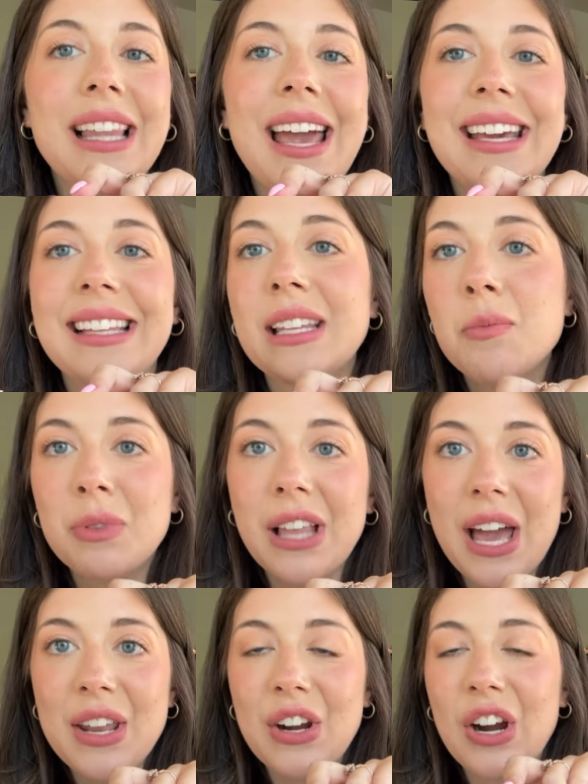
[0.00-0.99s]
like lip
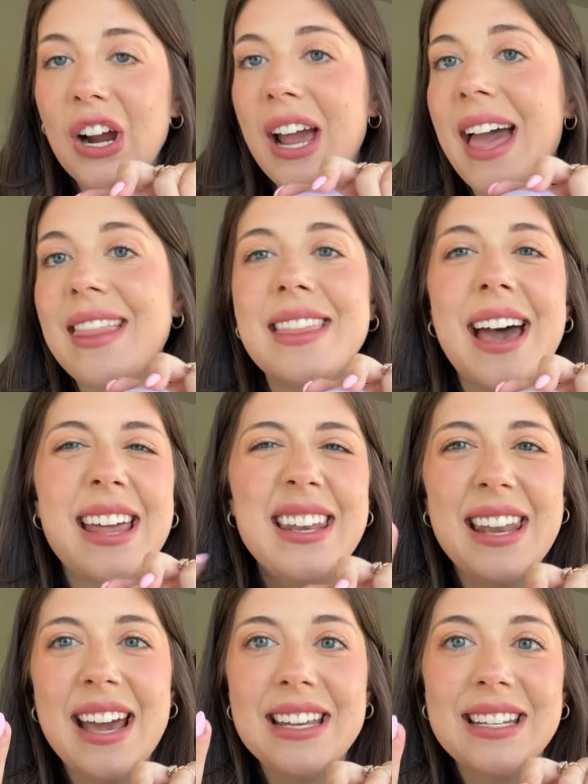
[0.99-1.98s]
liner and that
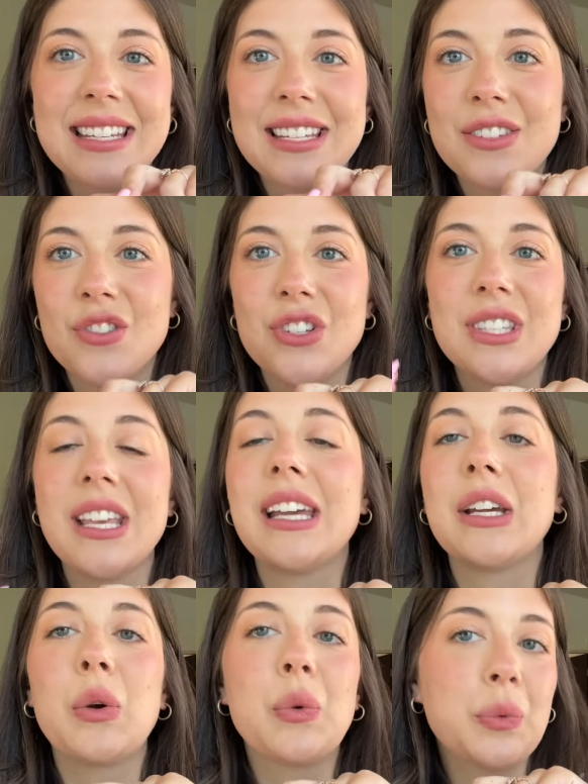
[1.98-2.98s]
90s just like